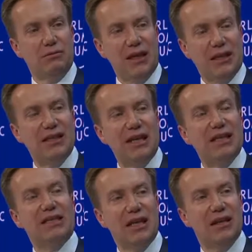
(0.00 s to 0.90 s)

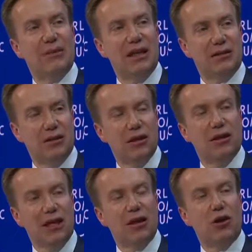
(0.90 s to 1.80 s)
Pakistani Talibans
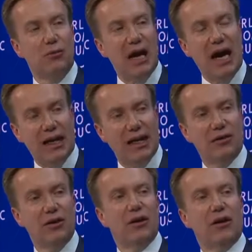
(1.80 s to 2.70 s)
can come back,
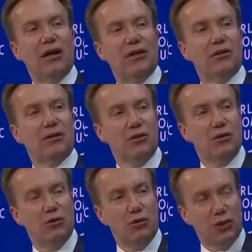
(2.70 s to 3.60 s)
and
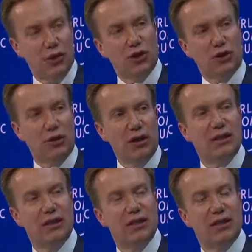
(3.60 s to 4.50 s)
you're pretty sure
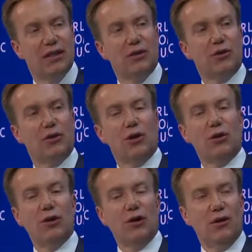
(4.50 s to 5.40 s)
that this is
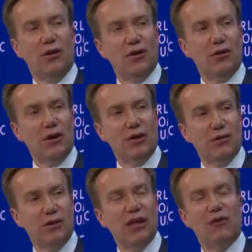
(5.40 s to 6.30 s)

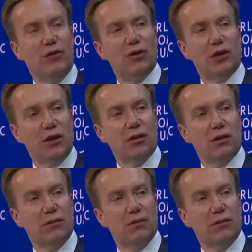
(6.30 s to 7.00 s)
on safe footing?